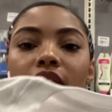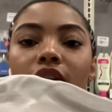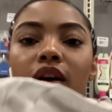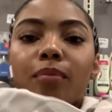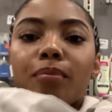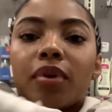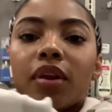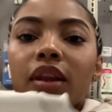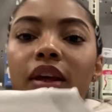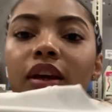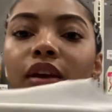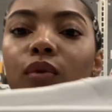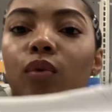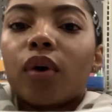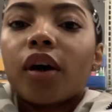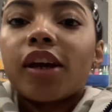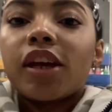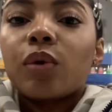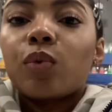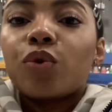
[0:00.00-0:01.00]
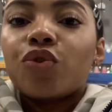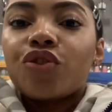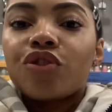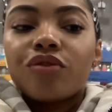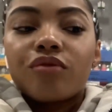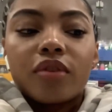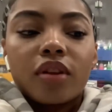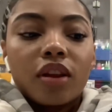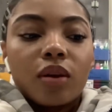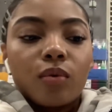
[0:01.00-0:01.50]
a plain white, which is
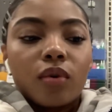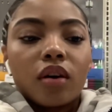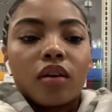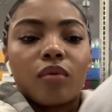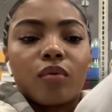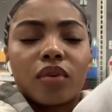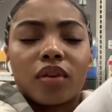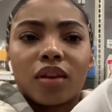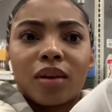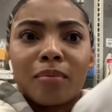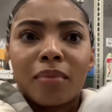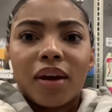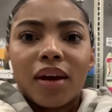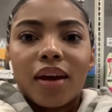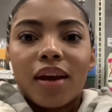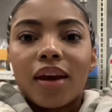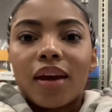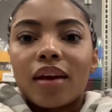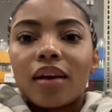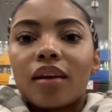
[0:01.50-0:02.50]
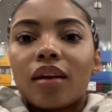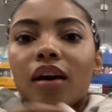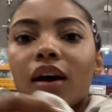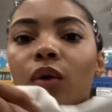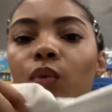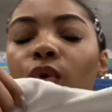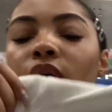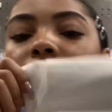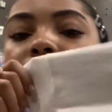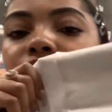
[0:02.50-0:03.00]
really what was in my head I
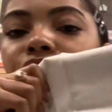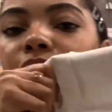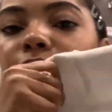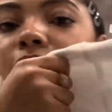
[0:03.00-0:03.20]
wanted from